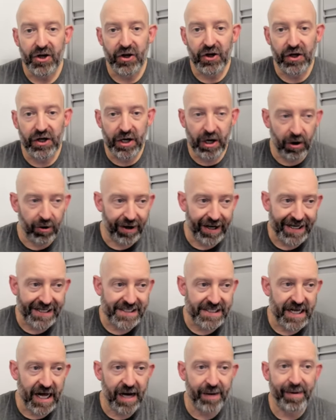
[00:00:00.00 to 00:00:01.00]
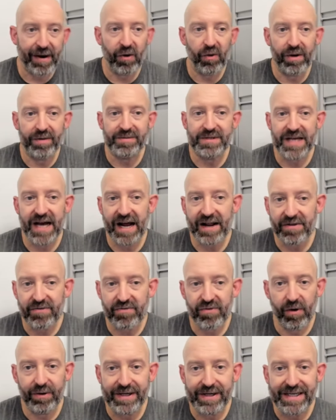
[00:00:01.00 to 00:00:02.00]
it's not about Wimsatt
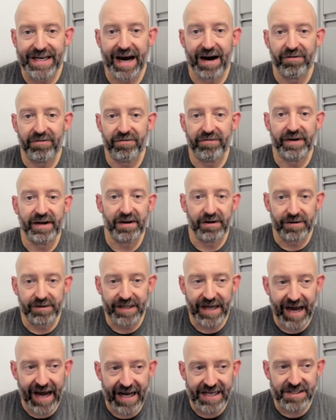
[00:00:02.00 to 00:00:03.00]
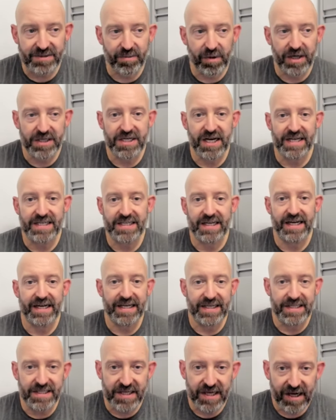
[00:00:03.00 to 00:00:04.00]
throwing downfield as much as it
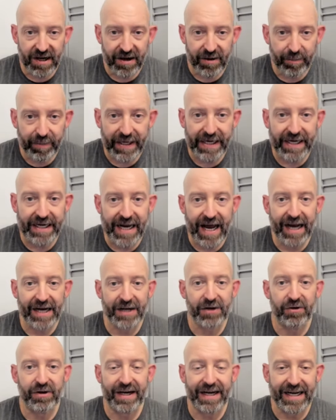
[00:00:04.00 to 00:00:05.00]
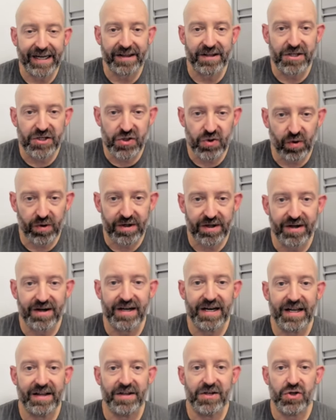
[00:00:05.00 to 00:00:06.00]
is being accurate in the short
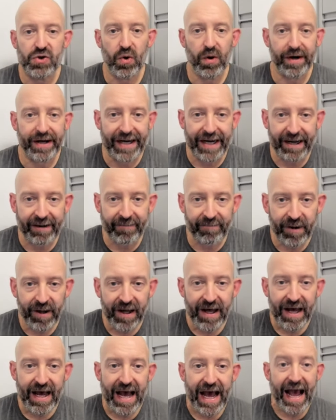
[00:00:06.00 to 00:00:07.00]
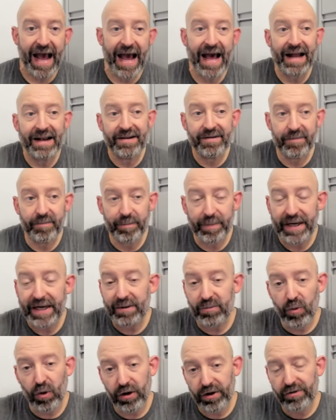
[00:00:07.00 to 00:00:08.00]
game and
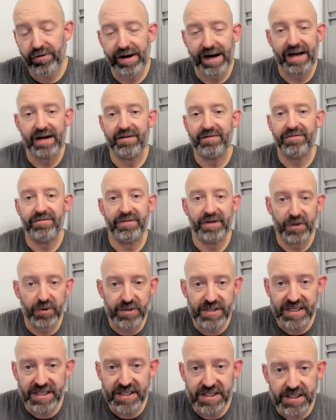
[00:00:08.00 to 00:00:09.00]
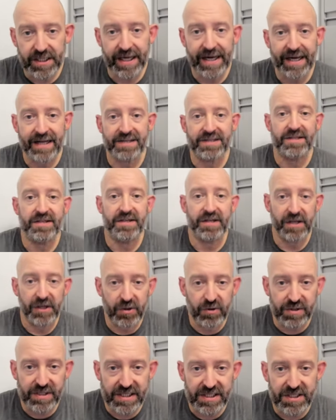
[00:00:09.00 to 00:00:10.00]
being more creative, using slants,
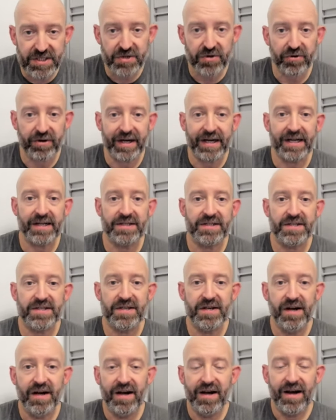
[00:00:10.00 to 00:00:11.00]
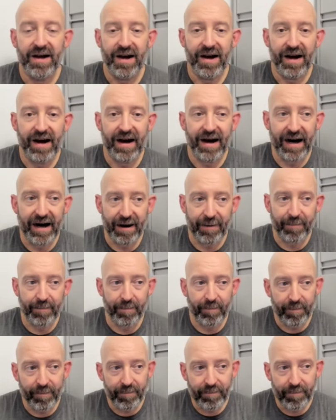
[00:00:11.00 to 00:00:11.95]
using screens, button